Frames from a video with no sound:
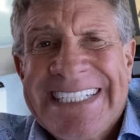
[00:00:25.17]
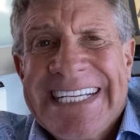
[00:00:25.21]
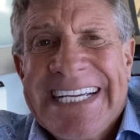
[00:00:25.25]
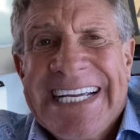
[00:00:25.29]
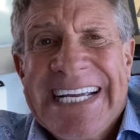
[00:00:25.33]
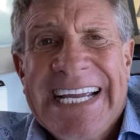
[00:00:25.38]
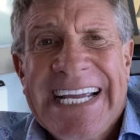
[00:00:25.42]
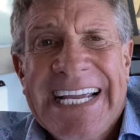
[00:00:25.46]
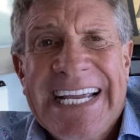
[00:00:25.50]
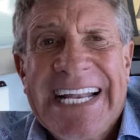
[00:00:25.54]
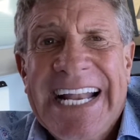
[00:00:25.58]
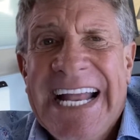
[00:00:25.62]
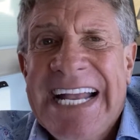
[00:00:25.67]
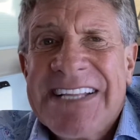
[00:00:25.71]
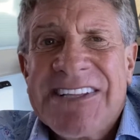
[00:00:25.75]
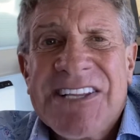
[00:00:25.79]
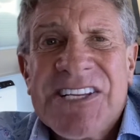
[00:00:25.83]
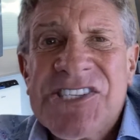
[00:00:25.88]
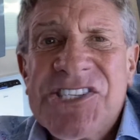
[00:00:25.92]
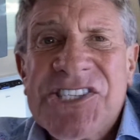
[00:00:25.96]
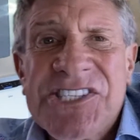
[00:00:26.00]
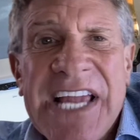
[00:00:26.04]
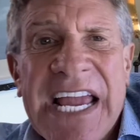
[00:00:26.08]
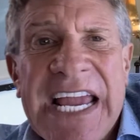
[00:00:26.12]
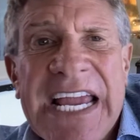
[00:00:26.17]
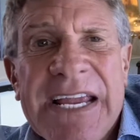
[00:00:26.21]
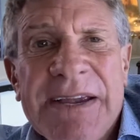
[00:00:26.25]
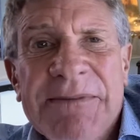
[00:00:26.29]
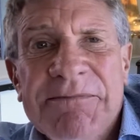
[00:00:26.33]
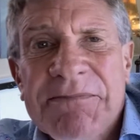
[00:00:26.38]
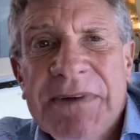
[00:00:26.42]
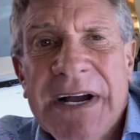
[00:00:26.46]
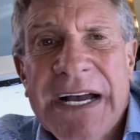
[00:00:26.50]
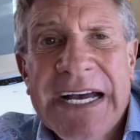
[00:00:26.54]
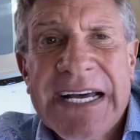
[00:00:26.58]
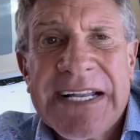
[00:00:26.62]
it ain't the same.
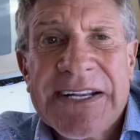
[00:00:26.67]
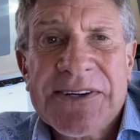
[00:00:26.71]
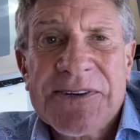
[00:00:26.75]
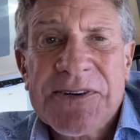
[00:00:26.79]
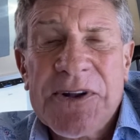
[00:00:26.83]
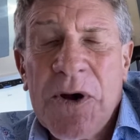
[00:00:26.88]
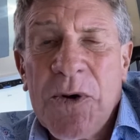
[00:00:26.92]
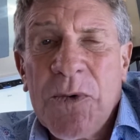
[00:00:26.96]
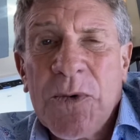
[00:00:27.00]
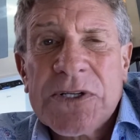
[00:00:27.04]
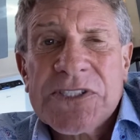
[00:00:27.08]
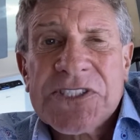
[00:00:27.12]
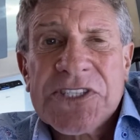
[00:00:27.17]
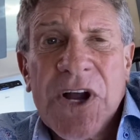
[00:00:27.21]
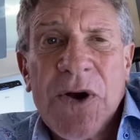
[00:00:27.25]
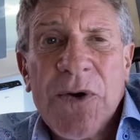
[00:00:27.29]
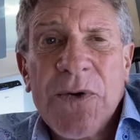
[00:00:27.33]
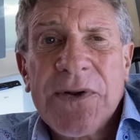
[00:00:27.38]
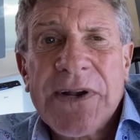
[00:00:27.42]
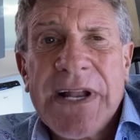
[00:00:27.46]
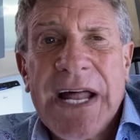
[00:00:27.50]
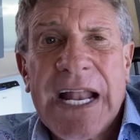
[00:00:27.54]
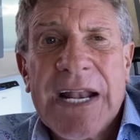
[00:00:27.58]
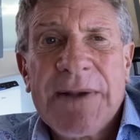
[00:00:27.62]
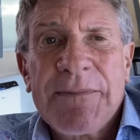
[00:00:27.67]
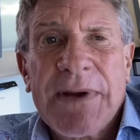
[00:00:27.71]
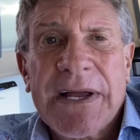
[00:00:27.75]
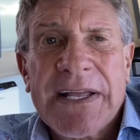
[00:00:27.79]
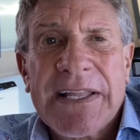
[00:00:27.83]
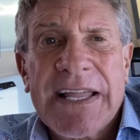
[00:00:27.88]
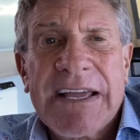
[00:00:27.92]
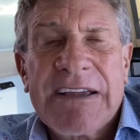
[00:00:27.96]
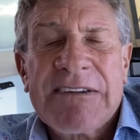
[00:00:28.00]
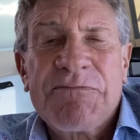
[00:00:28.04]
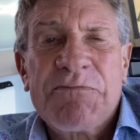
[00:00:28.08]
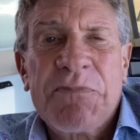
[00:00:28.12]
I don't know what's going on in my
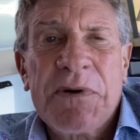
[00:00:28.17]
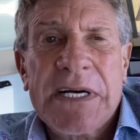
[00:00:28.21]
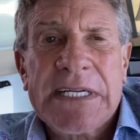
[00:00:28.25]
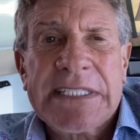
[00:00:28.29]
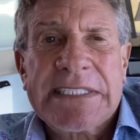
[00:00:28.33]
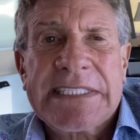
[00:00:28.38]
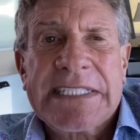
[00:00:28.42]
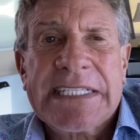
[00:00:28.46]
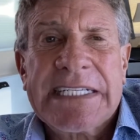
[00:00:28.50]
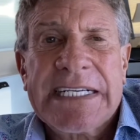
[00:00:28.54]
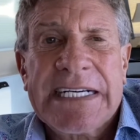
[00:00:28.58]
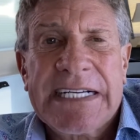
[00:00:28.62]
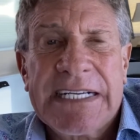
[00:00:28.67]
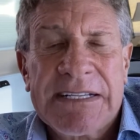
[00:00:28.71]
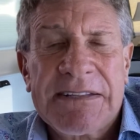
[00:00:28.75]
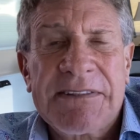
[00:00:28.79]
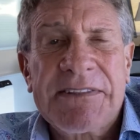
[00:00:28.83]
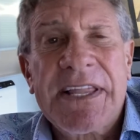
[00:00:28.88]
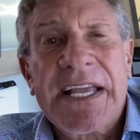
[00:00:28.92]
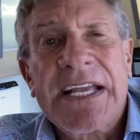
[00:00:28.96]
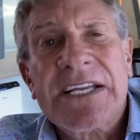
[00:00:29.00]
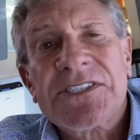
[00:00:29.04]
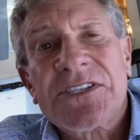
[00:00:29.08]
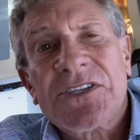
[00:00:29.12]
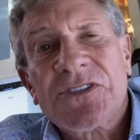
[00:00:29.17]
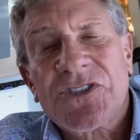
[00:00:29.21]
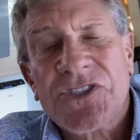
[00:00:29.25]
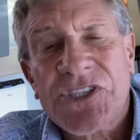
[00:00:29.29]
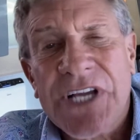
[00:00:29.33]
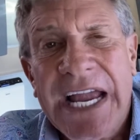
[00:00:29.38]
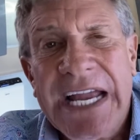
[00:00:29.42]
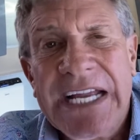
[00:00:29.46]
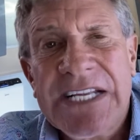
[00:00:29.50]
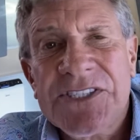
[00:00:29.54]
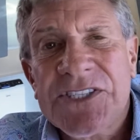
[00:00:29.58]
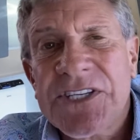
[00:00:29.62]
life, but things are
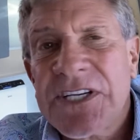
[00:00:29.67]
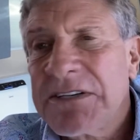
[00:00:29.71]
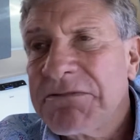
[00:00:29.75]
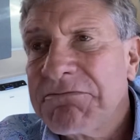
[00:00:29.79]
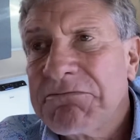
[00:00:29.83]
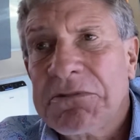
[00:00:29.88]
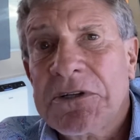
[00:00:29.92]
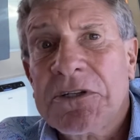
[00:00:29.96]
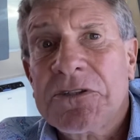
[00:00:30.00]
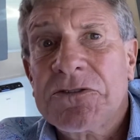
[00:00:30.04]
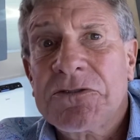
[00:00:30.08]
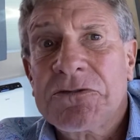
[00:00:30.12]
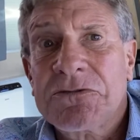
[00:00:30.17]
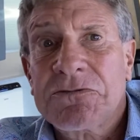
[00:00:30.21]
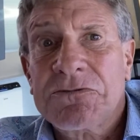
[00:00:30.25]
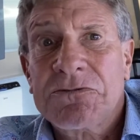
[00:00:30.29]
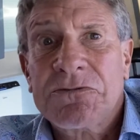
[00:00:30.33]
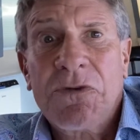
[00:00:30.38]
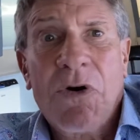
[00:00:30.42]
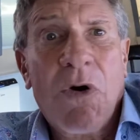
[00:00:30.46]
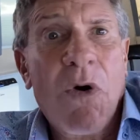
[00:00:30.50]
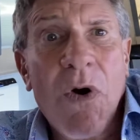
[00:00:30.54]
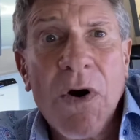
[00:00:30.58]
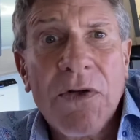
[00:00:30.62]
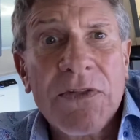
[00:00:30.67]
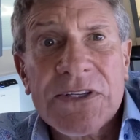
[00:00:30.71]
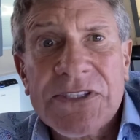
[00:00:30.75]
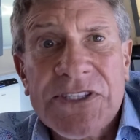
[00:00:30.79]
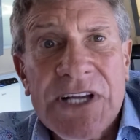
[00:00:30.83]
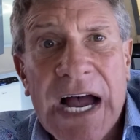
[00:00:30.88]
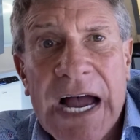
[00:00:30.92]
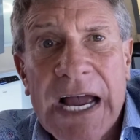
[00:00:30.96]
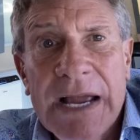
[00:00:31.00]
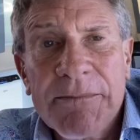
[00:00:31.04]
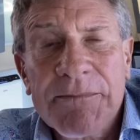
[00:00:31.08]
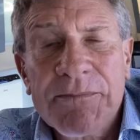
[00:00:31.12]
changing all the
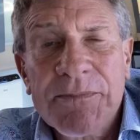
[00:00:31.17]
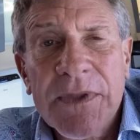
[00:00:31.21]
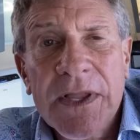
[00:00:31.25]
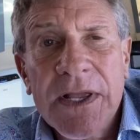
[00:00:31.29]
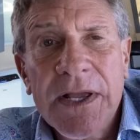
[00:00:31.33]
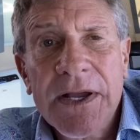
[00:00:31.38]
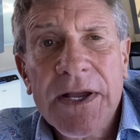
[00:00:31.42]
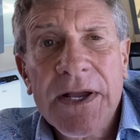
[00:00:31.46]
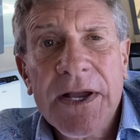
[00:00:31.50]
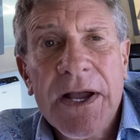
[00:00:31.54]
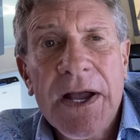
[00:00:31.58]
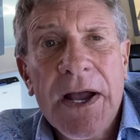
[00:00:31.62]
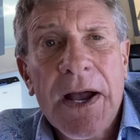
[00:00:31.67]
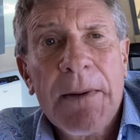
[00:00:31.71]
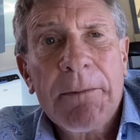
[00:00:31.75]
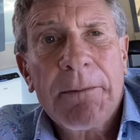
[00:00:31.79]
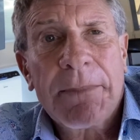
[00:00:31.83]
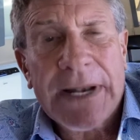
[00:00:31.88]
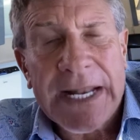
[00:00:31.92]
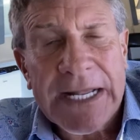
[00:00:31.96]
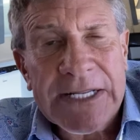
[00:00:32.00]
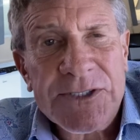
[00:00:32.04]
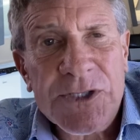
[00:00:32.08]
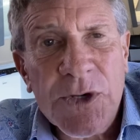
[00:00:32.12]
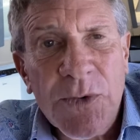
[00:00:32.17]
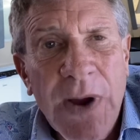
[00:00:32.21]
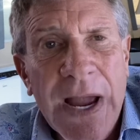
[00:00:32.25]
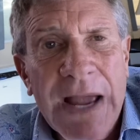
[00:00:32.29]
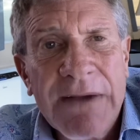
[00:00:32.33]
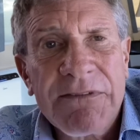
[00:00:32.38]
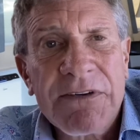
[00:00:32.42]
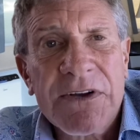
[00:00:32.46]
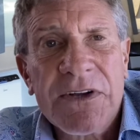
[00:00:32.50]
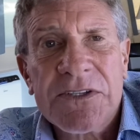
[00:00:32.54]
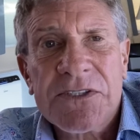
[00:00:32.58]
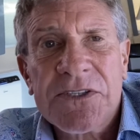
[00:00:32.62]
time. But I do have
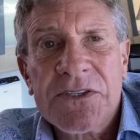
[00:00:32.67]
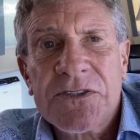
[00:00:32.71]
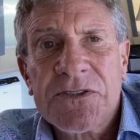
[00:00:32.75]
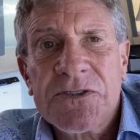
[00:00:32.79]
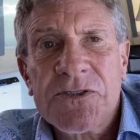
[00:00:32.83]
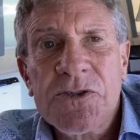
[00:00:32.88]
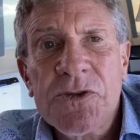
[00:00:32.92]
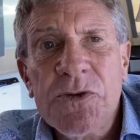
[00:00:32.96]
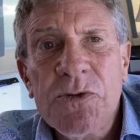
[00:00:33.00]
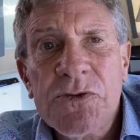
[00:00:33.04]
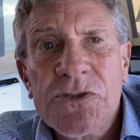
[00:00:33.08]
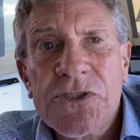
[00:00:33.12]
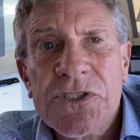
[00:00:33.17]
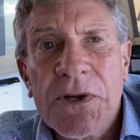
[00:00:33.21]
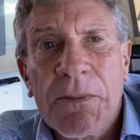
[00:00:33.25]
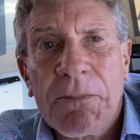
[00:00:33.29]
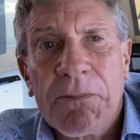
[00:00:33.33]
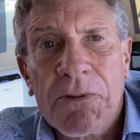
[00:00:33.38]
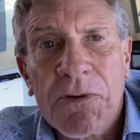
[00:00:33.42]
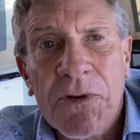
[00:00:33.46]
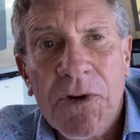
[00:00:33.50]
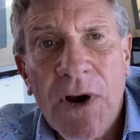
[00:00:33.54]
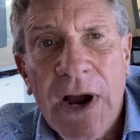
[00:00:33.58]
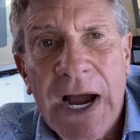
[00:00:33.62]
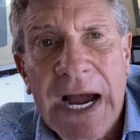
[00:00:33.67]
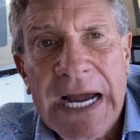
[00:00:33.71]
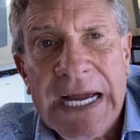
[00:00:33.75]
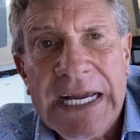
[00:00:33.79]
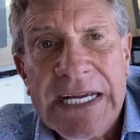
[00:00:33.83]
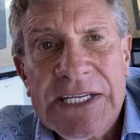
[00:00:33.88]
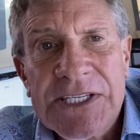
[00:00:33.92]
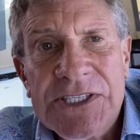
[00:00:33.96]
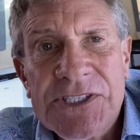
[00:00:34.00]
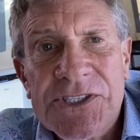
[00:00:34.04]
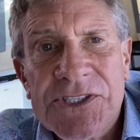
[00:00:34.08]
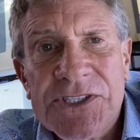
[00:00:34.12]
a new
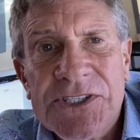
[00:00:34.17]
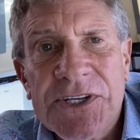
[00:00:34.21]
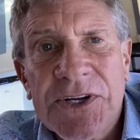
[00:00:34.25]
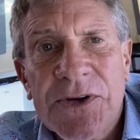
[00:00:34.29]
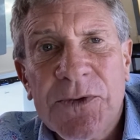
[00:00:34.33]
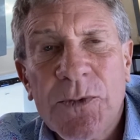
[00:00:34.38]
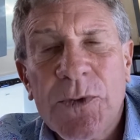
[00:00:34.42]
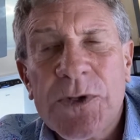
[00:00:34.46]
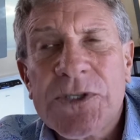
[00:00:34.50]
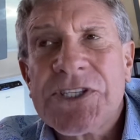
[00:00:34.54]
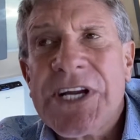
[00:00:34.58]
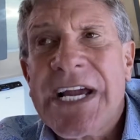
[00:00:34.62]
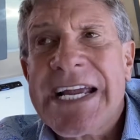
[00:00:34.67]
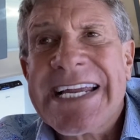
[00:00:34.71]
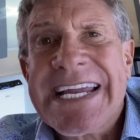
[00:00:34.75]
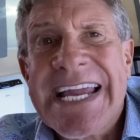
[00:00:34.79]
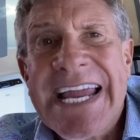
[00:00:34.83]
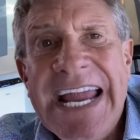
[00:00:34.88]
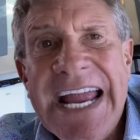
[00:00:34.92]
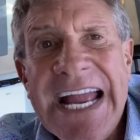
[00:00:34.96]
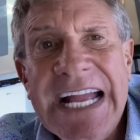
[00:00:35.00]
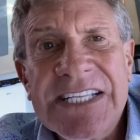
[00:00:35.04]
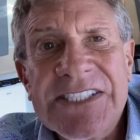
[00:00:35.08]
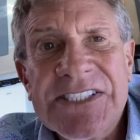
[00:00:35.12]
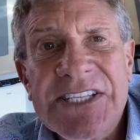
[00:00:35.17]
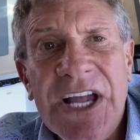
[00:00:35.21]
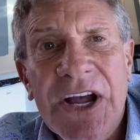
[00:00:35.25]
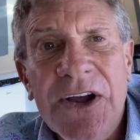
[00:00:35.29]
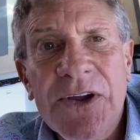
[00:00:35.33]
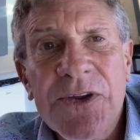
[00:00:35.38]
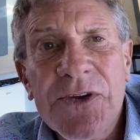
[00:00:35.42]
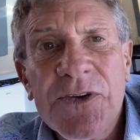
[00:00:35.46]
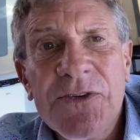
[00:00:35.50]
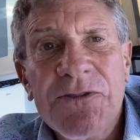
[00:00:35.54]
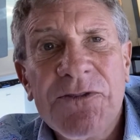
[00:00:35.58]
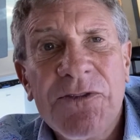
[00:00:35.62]
surprise, which I can't tell
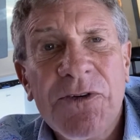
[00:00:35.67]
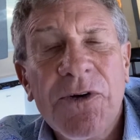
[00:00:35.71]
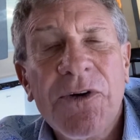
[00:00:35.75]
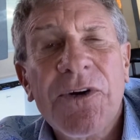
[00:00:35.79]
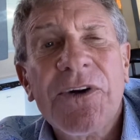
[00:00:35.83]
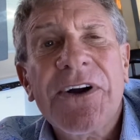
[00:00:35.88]
you for